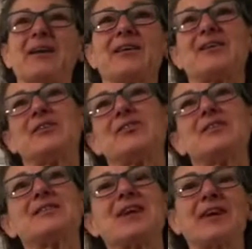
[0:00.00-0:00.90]
you
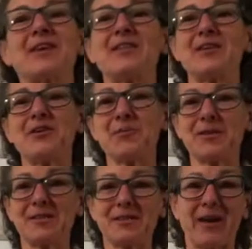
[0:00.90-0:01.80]
can say anything you
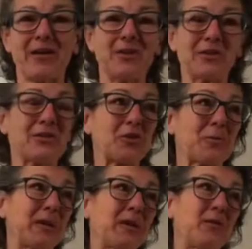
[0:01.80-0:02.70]
want to say, and you can
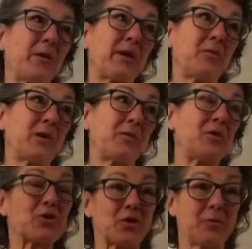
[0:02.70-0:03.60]
interpret it any way you want to
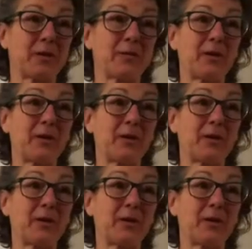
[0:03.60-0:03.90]
interpret it.